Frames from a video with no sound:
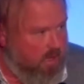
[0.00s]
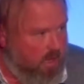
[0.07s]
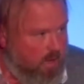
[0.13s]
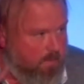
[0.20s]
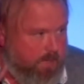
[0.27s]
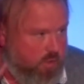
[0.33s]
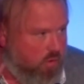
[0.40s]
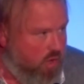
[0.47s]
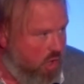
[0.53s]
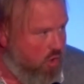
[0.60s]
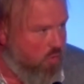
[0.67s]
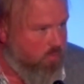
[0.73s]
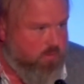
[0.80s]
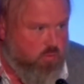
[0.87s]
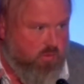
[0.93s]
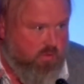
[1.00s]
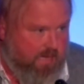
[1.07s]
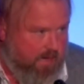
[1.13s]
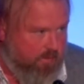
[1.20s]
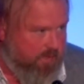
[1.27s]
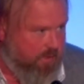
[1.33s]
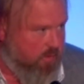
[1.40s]
uphill hopes with
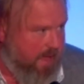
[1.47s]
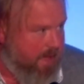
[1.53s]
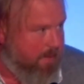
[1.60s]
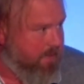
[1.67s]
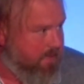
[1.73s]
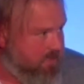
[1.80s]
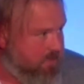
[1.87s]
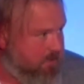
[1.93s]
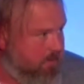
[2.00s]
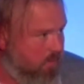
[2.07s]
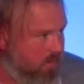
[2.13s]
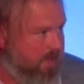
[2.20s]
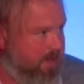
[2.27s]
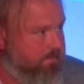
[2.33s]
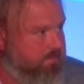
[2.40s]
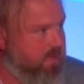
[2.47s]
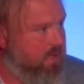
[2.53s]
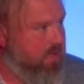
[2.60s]
downhill habits, okay?